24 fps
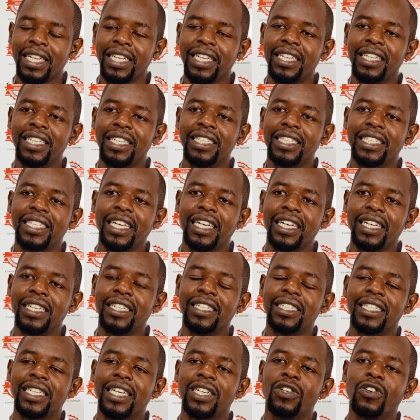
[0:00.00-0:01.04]

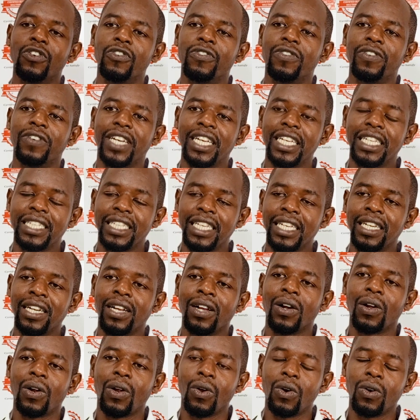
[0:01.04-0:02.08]
instead of raising
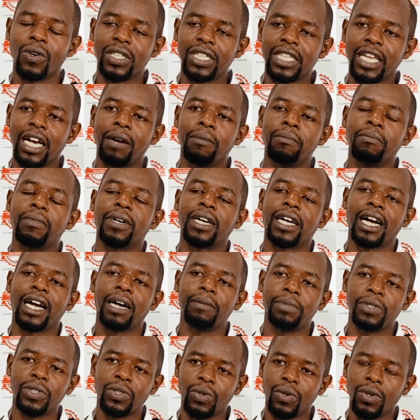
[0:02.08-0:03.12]
long-term
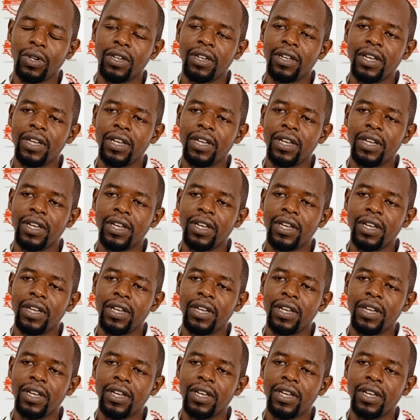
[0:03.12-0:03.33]
capital,